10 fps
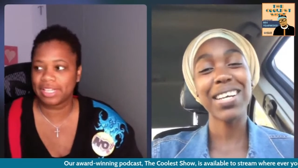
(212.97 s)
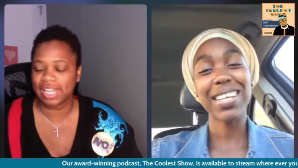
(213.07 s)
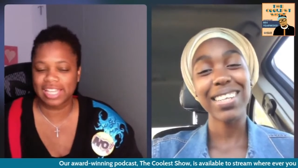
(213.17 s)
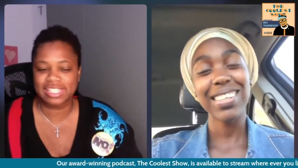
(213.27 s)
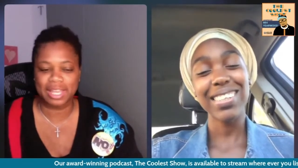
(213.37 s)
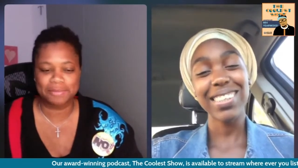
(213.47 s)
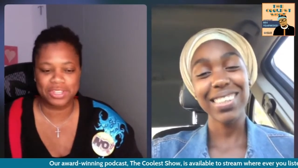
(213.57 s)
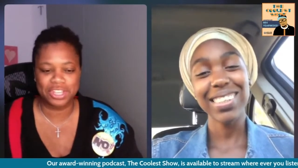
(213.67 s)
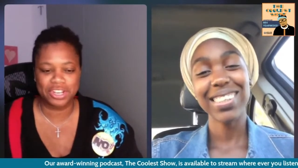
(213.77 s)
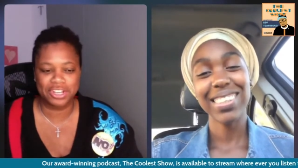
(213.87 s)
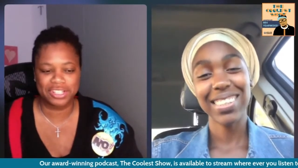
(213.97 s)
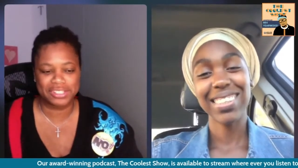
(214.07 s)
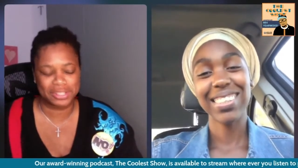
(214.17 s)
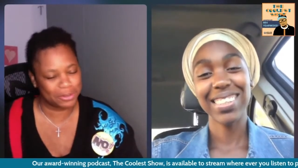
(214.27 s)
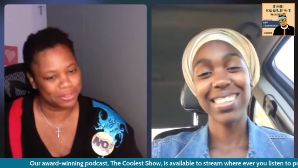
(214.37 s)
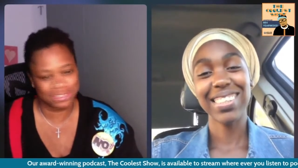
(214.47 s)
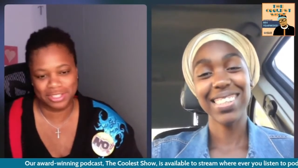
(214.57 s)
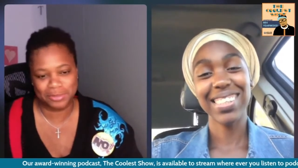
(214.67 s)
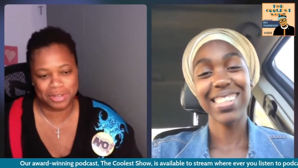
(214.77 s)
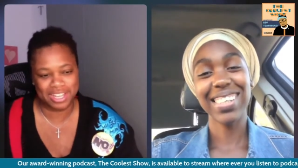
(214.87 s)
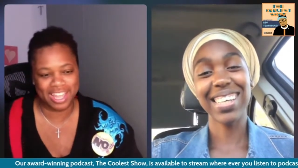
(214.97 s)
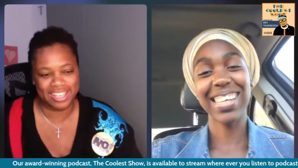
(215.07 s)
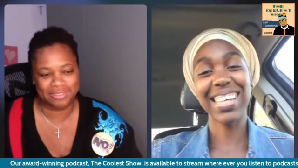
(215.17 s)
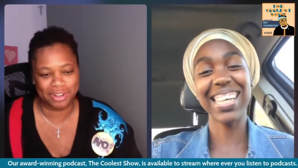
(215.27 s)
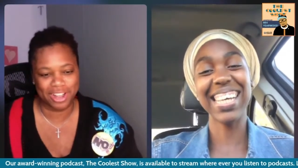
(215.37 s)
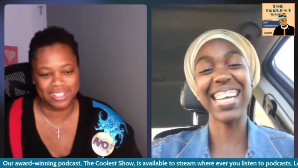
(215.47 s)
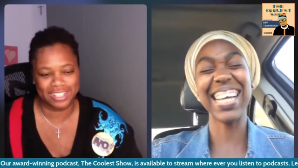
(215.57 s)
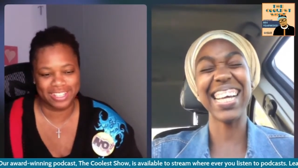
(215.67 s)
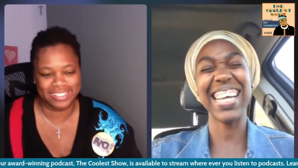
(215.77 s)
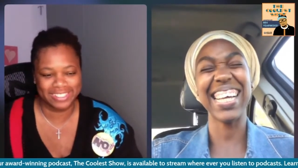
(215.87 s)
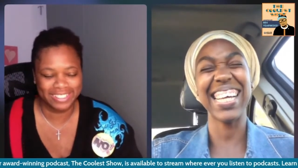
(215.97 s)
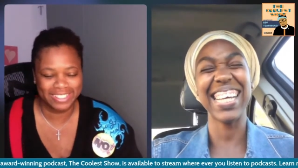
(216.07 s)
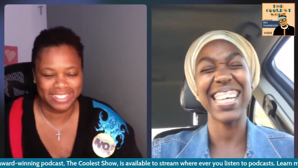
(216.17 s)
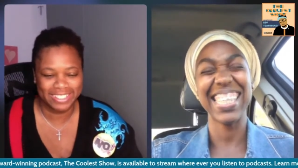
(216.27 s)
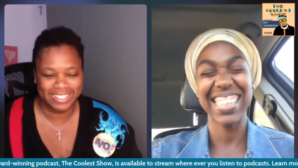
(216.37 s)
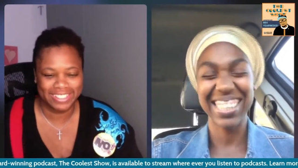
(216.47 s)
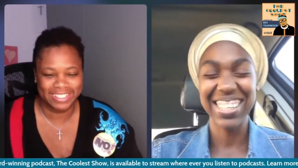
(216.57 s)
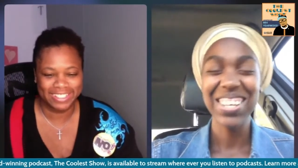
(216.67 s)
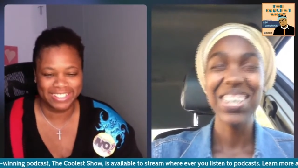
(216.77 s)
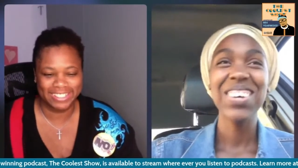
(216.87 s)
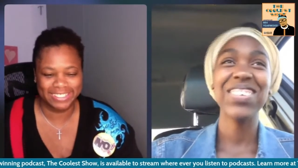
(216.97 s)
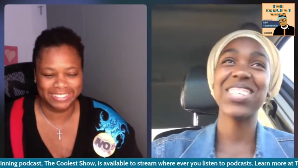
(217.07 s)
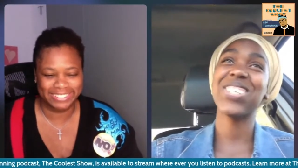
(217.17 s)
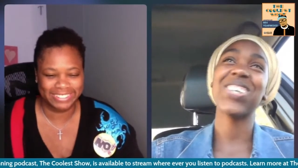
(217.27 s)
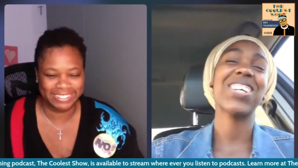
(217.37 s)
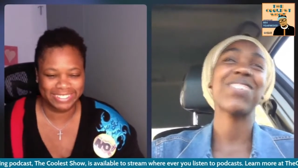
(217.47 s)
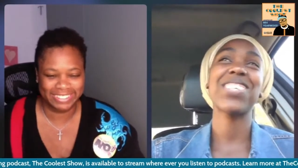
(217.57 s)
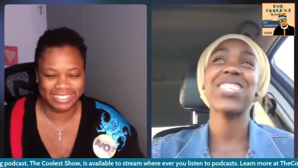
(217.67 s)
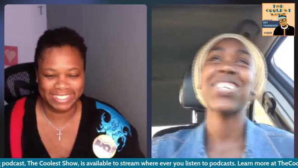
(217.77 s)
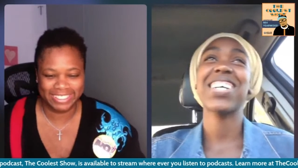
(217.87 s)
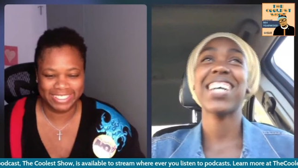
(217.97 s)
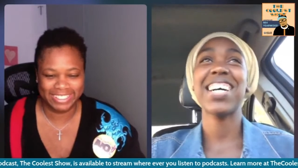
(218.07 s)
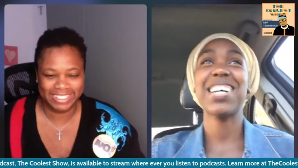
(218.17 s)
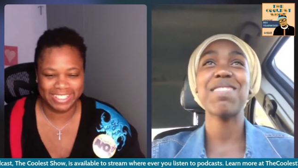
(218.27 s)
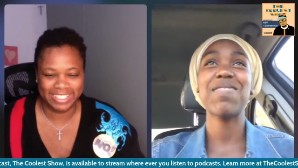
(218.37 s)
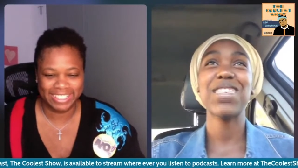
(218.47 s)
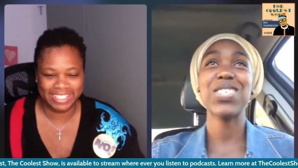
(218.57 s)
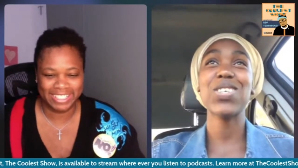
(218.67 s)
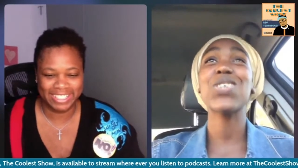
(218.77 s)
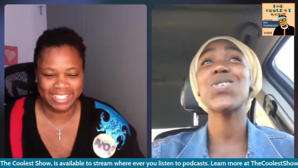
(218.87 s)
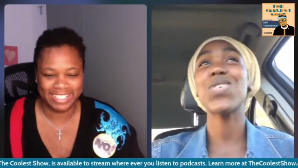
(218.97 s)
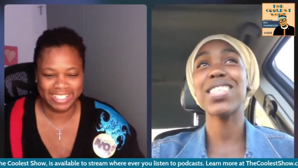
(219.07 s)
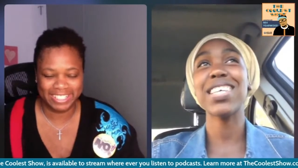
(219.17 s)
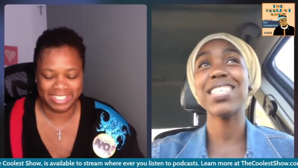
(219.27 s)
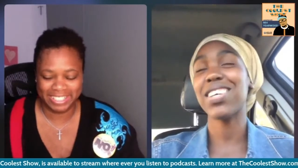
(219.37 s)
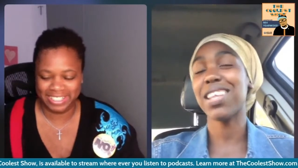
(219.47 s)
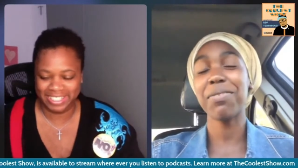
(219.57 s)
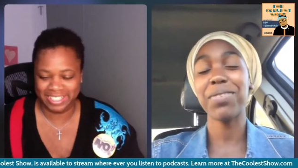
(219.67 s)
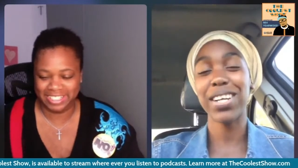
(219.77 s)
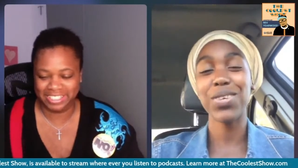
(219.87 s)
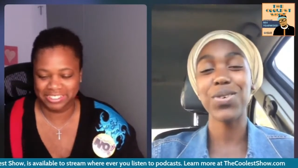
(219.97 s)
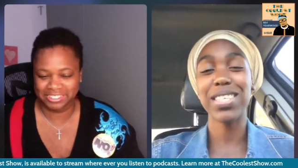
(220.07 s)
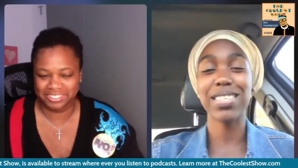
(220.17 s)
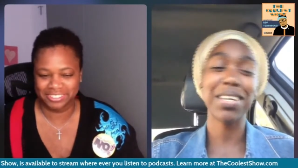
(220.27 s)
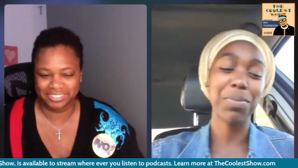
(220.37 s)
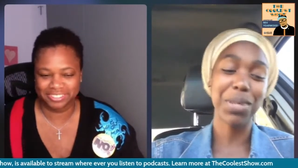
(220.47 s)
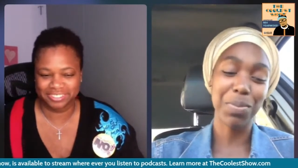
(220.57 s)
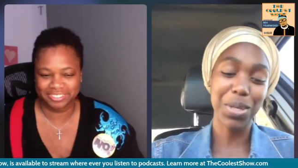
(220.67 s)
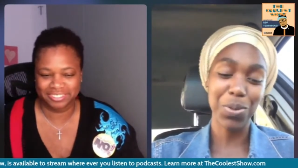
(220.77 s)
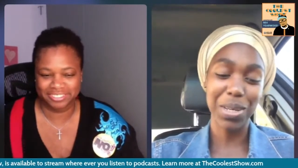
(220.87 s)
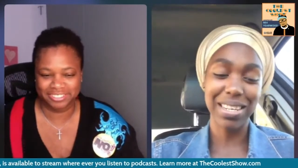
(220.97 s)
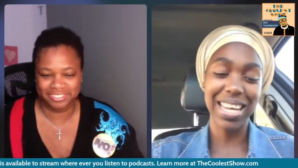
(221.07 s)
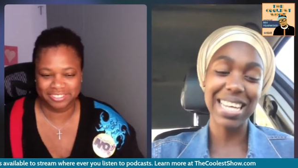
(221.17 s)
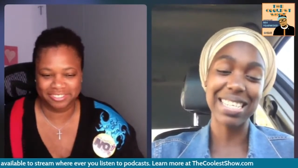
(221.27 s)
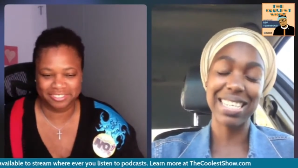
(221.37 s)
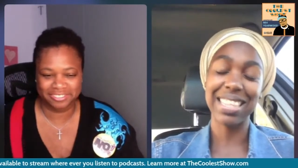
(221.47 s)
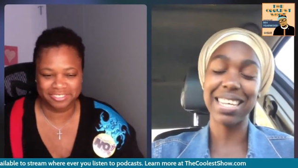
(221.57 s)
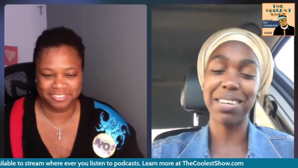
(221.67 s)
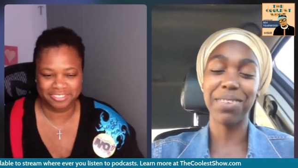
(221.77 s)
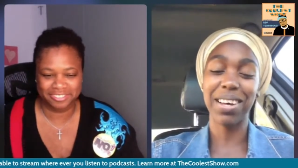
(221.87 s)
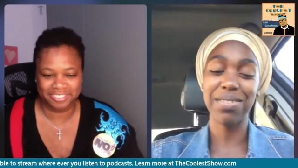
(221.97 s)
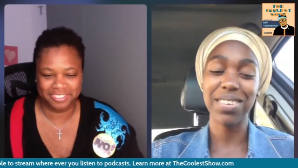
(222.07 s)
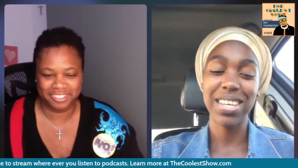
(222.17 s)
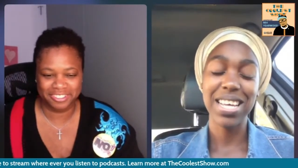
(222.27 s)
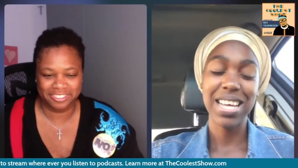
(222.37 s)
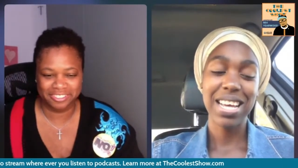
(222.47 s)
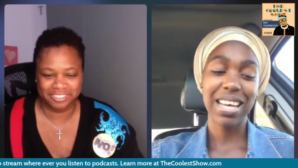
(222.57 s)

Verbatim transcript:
Speaker 1: uh, be some not- of the last time you hear it, so just wanted to ask for context
Speaker 2: for sure, for sure. Um, so youth in South Africa, youth is anybody between 18 and 35.